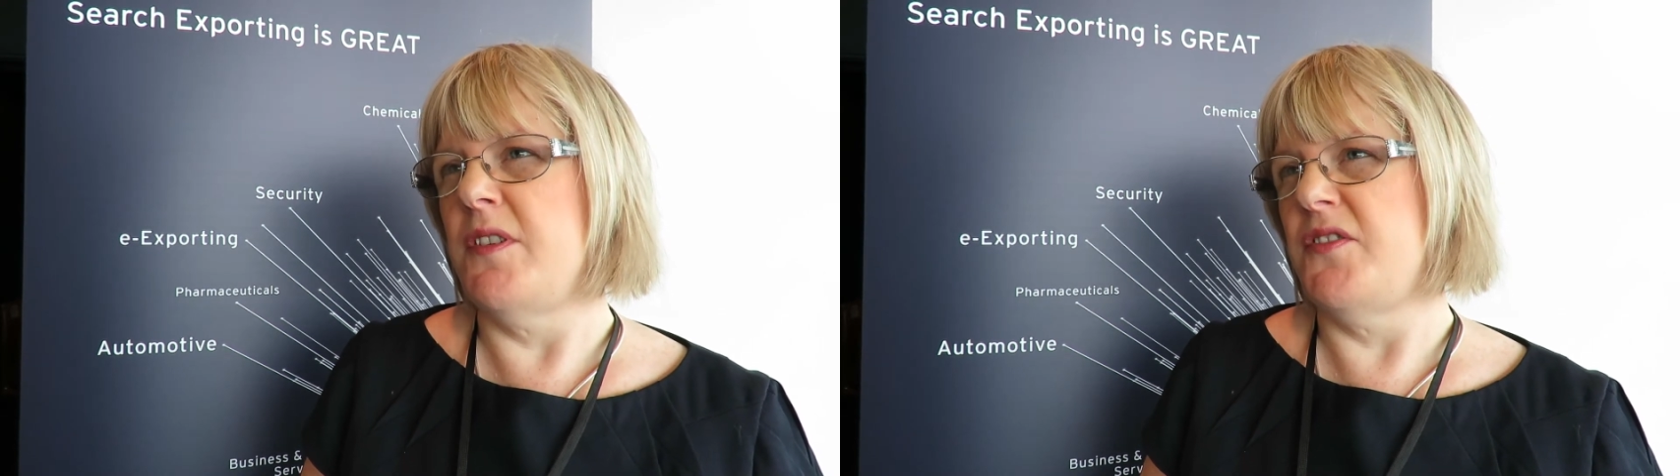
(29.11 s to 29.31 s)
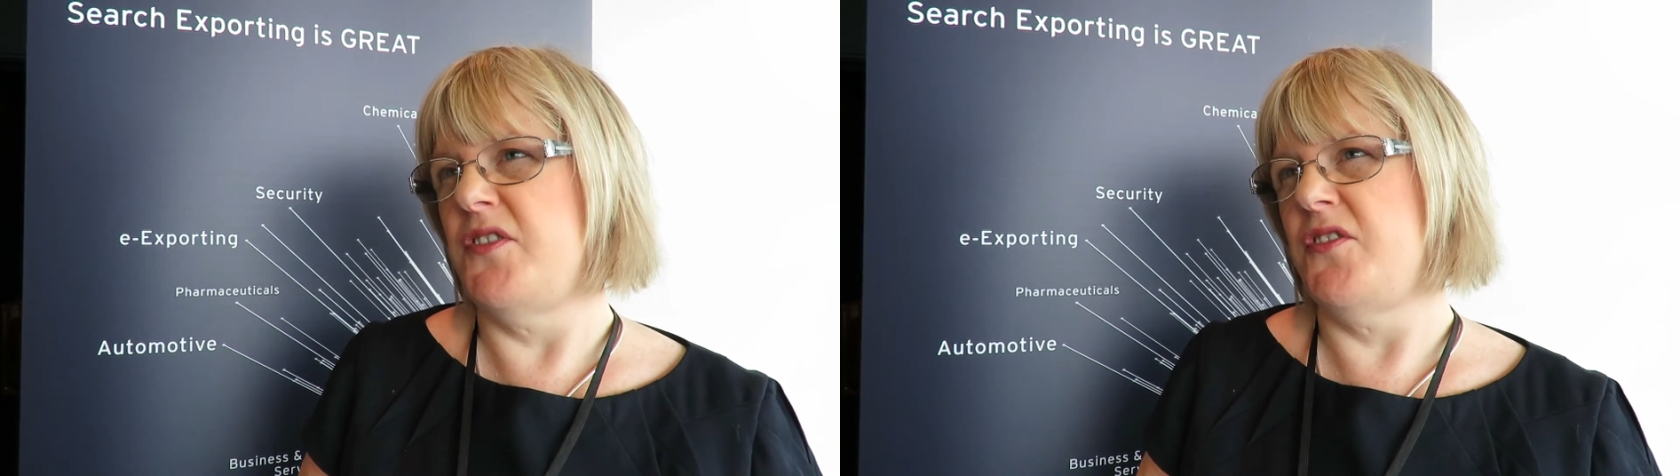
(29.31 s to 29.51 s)

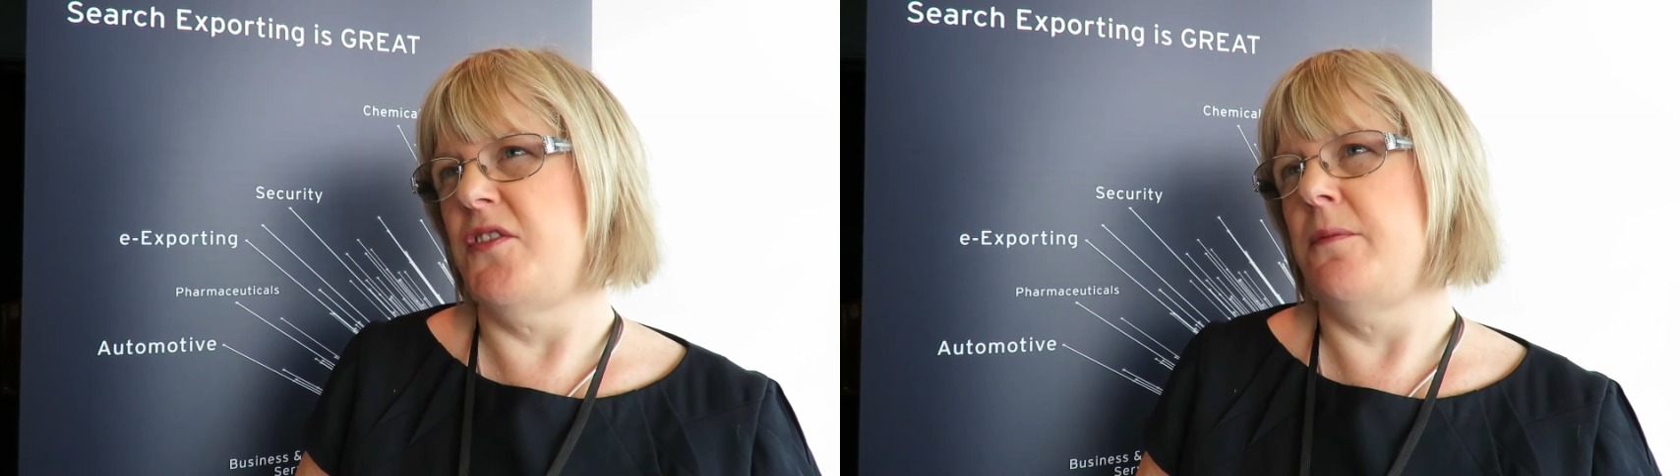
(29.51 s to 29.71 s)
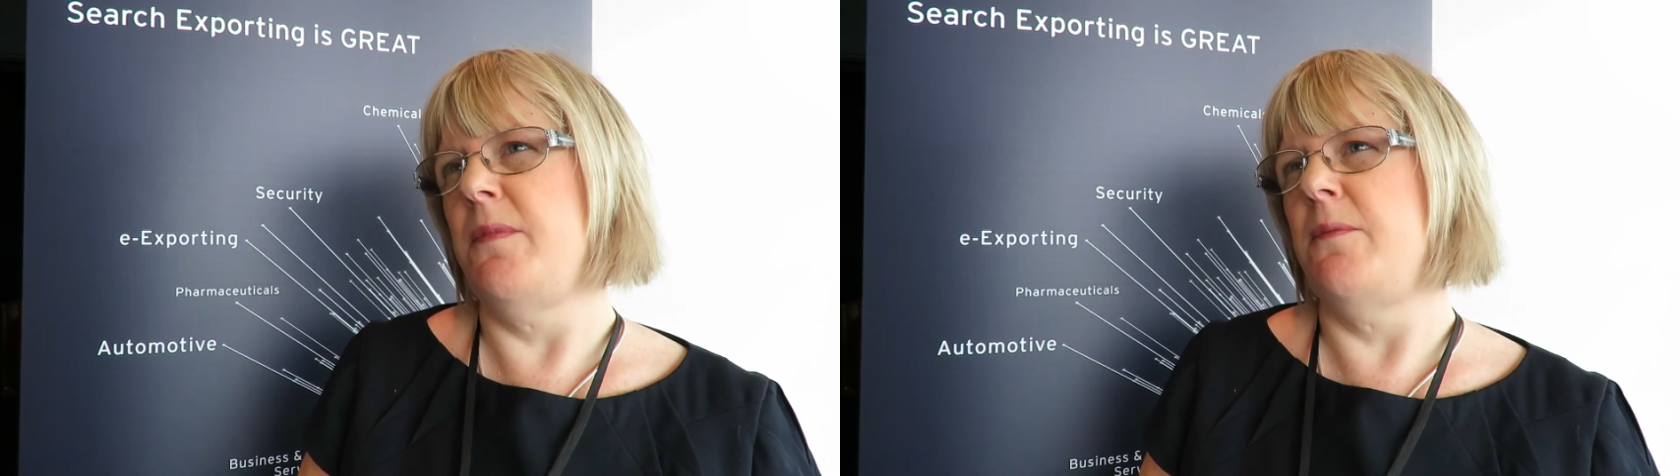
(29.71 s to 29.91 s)

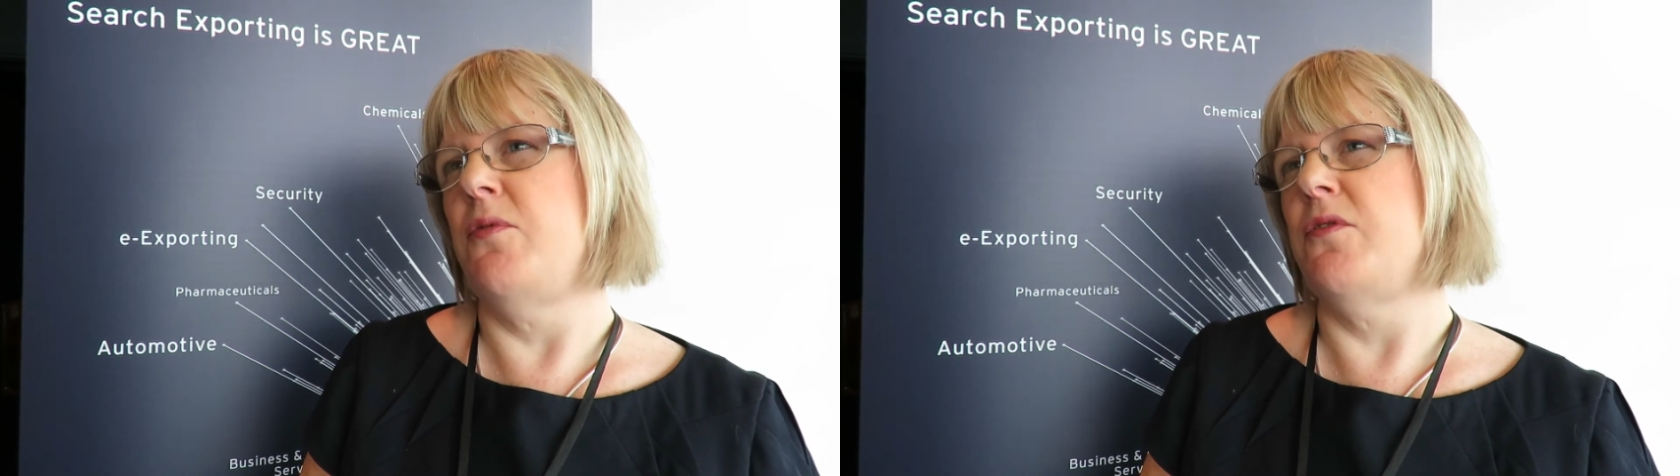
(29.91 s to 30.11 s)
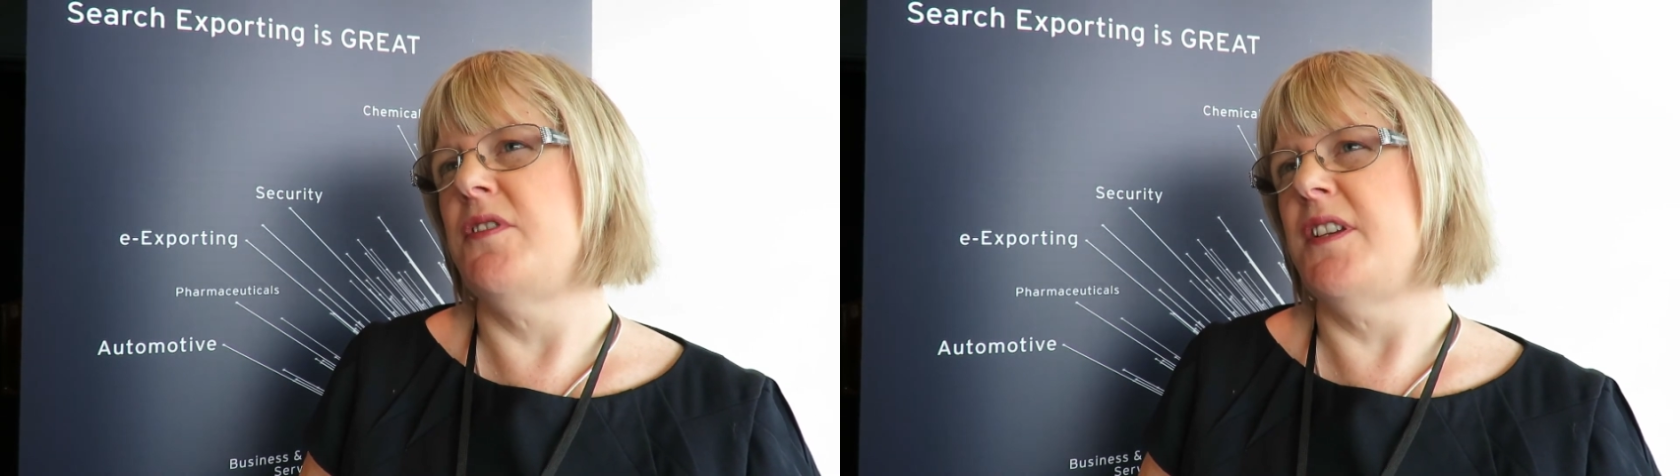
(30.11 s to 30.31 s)
system
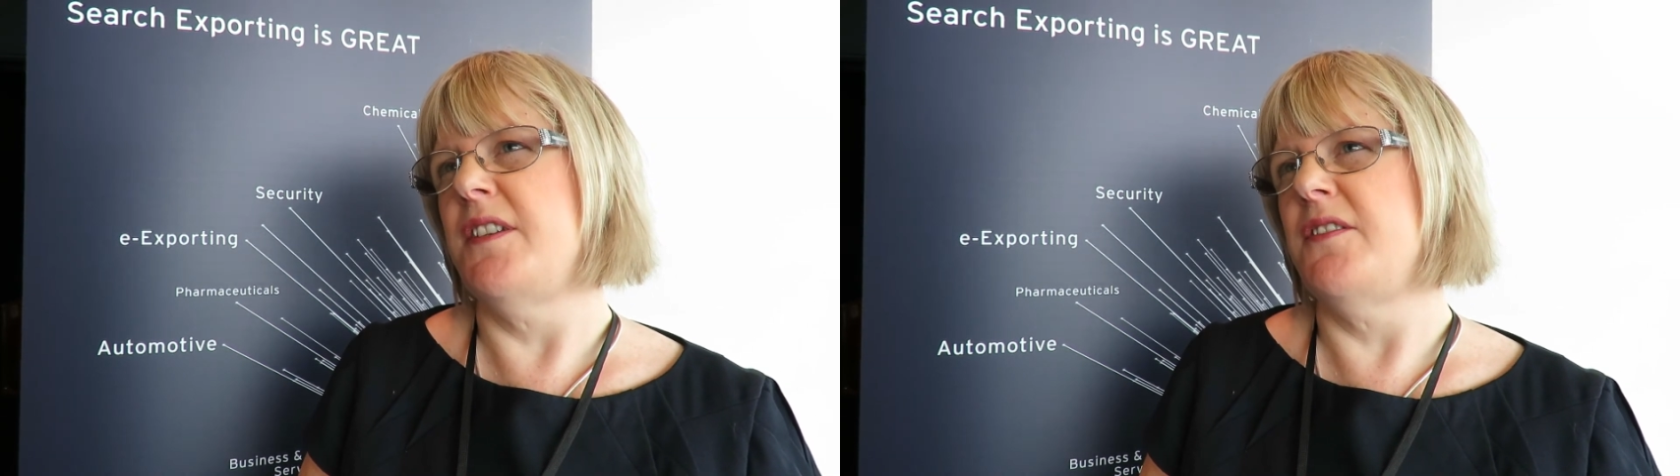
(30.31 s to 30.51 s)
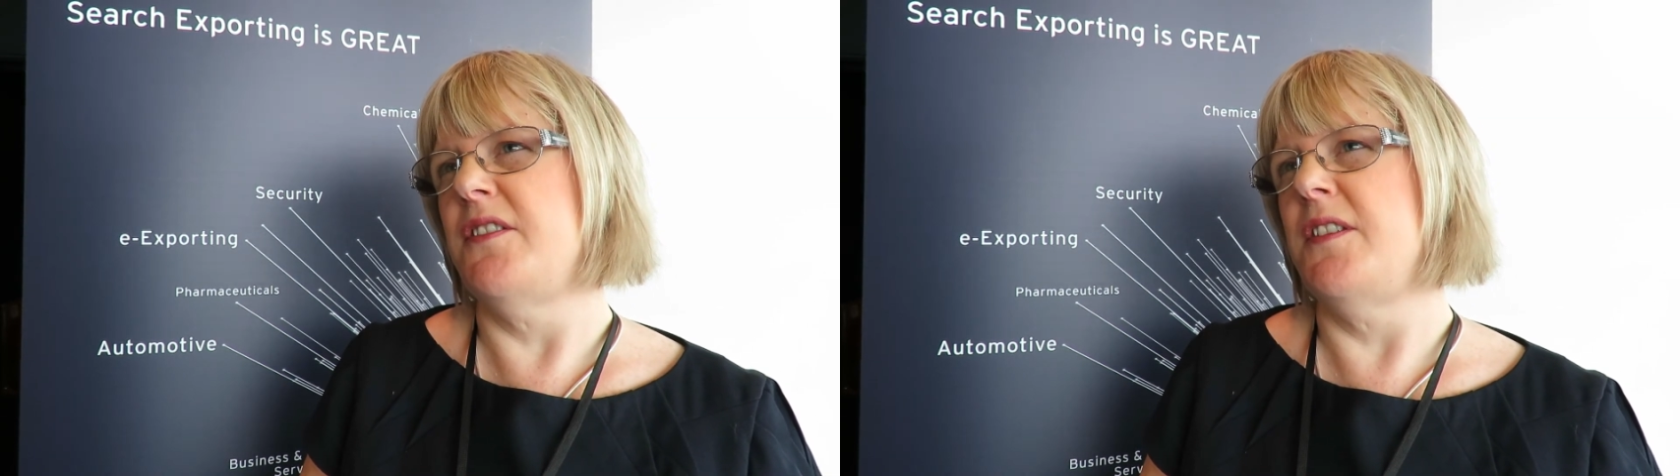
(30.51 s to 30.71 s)
and
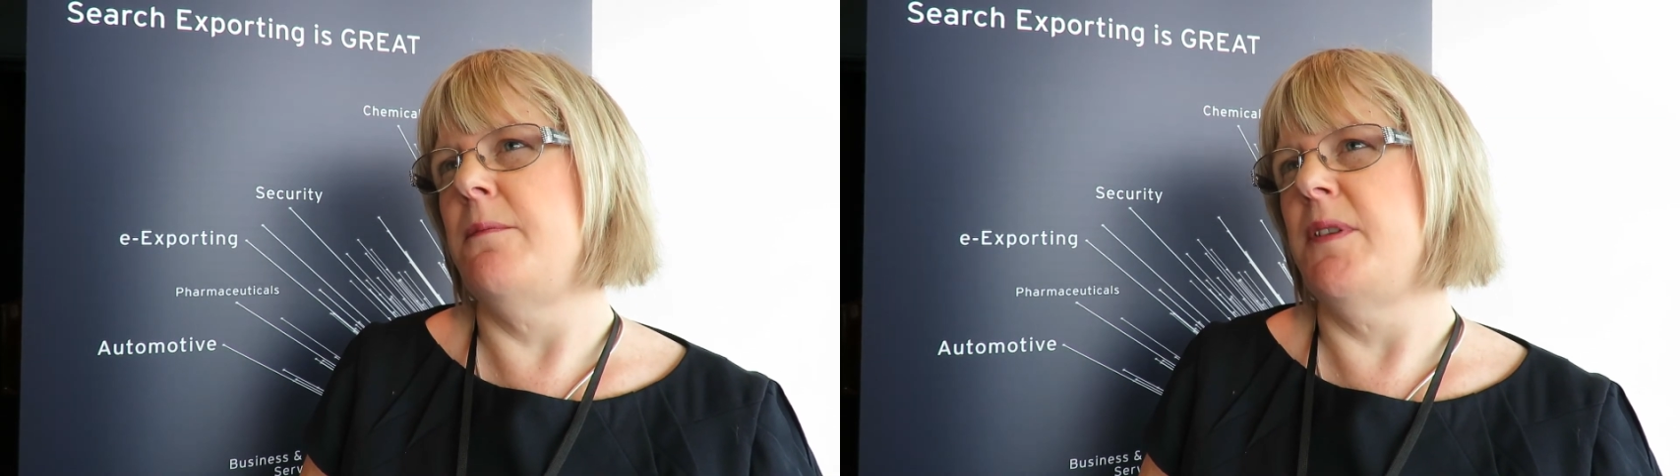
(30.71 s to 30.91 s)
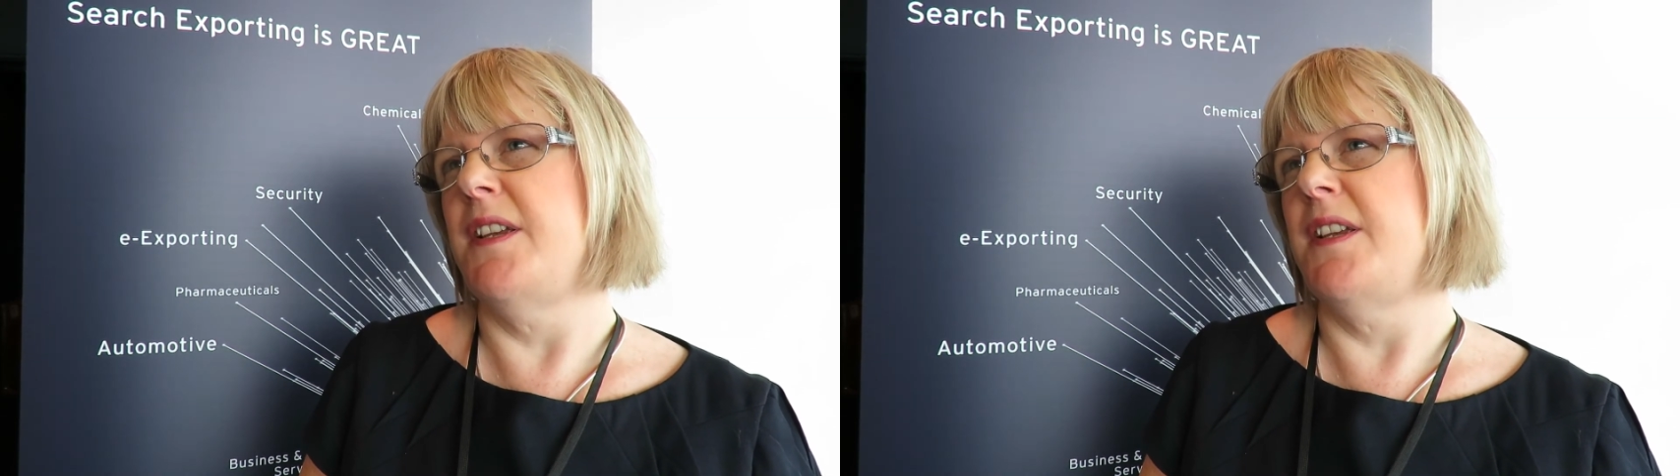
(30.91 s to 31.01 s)
process that's in